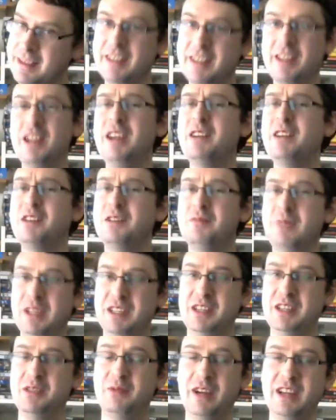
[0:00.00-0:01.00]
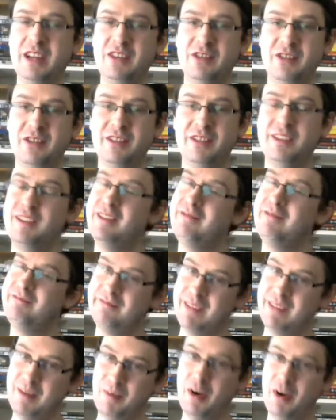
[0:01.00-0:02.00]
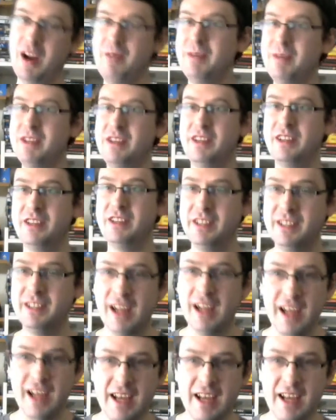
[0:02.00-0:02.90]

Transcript: Mr. Dwayne Johnson, the primatologist,